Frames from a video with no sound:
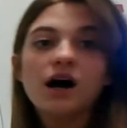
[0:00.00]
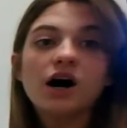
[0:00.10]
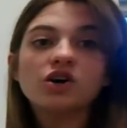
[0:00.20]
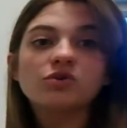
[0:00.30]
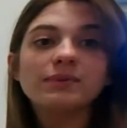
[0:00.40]

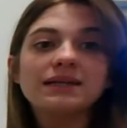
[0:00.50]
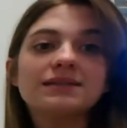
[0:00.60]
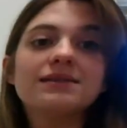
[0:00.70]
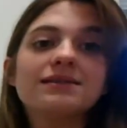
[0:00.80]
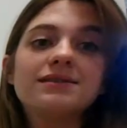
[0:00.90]
Auto
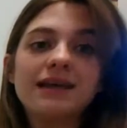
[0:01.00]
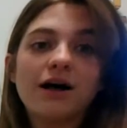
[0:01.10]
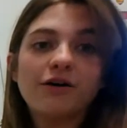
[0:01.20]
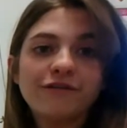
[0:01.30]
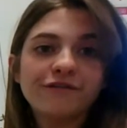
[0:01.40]
means
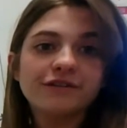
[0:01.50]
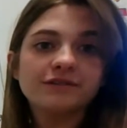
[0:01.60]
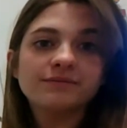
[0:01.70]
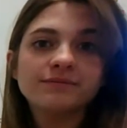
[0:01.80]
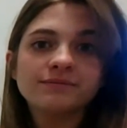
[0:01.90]
self.
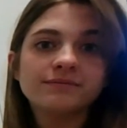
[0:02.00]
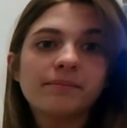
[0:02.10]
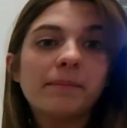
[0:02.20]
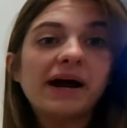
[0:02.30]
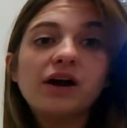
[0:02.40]

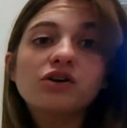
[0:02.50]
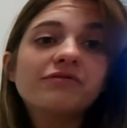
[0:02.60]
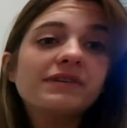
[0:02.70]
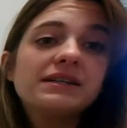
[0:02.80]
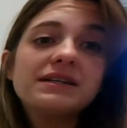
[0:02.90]

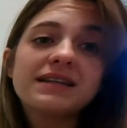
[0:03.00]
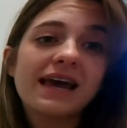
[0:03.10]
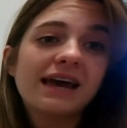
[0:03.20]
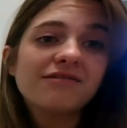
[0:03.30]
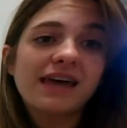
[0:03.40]
Biography doesn't
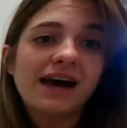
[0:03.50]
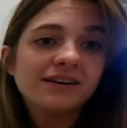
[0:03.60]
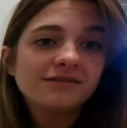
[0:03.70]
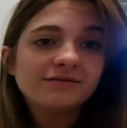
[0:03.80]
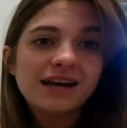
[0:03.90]
have that.
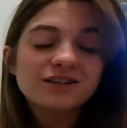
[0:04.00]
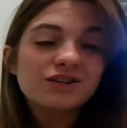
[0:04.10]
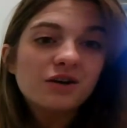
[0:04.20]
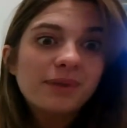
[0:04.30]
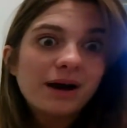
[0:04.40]
It's
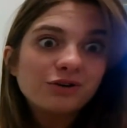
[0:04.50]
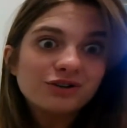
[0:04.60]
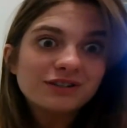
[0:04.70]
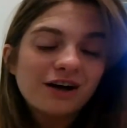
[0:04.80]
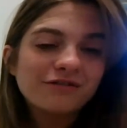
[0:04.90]
not about
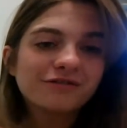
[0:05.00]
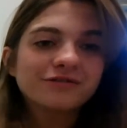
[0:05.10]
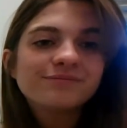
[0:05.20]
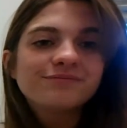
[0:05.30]
yourself.